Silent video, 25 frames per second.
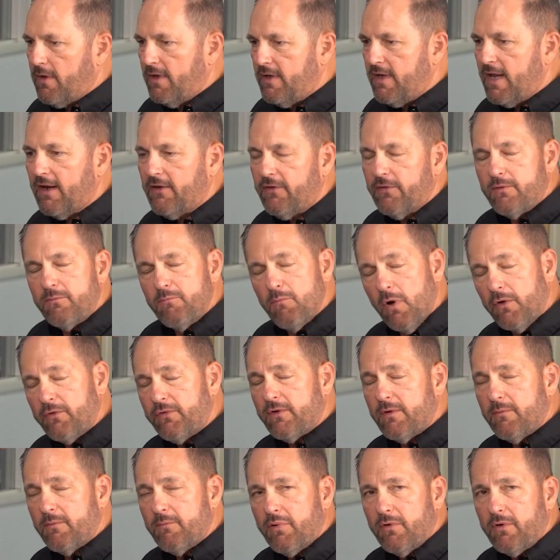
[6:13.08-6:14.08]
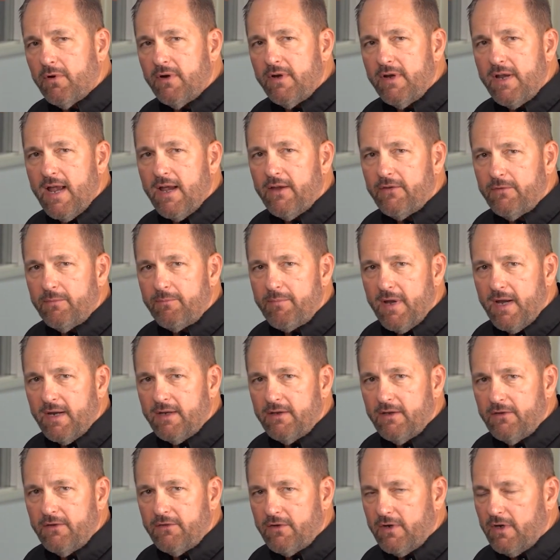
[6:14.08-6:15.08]
the next most important
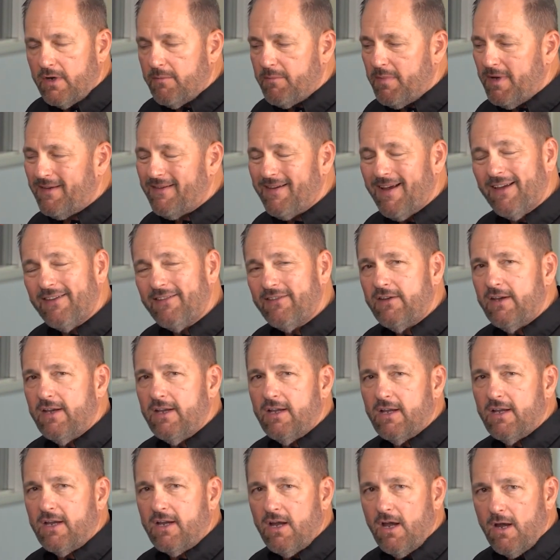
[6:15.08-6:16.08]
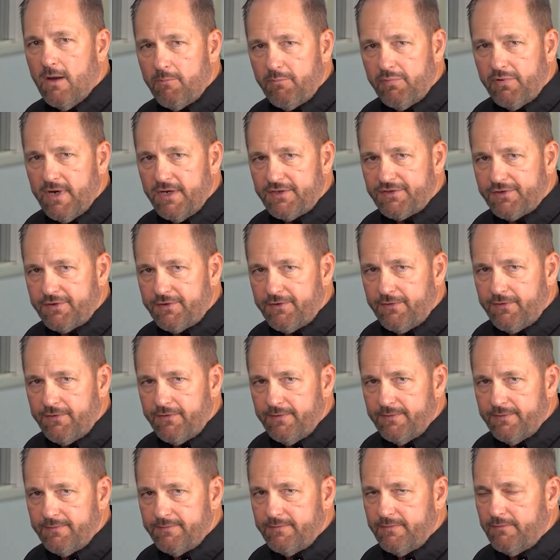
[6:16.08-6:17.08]
aspect is going to be testing the cut pressures.